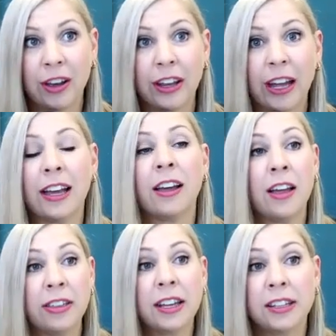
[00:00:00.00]
Like
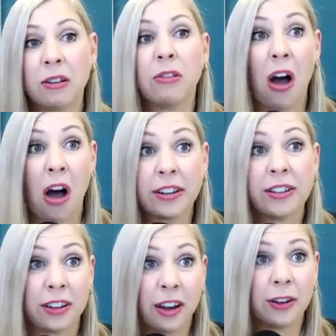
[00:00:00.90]
that's a
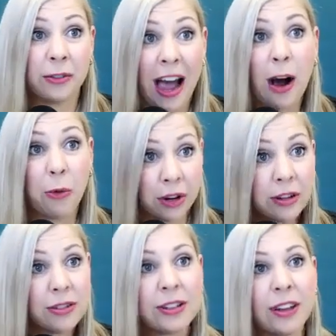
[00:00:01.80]
lot of
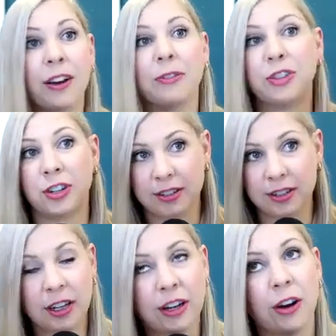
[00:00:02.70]
hours of
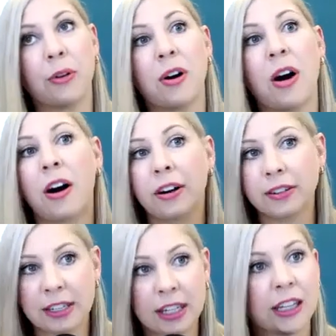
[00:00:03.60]
just,
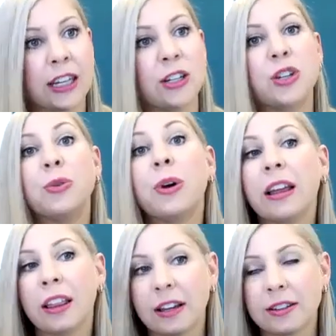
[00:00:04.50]
constantly
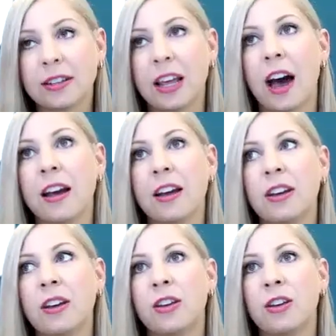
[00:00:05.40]
doing this, that
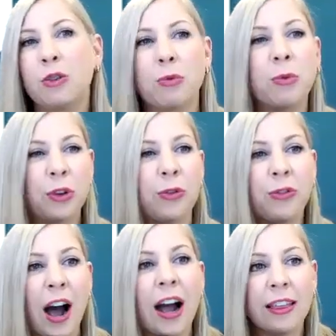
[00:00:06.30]
you
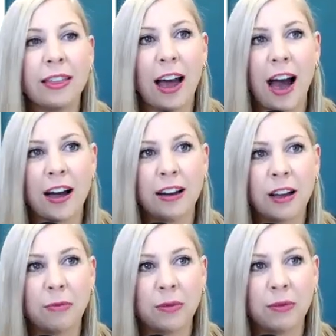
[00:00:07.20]
find that it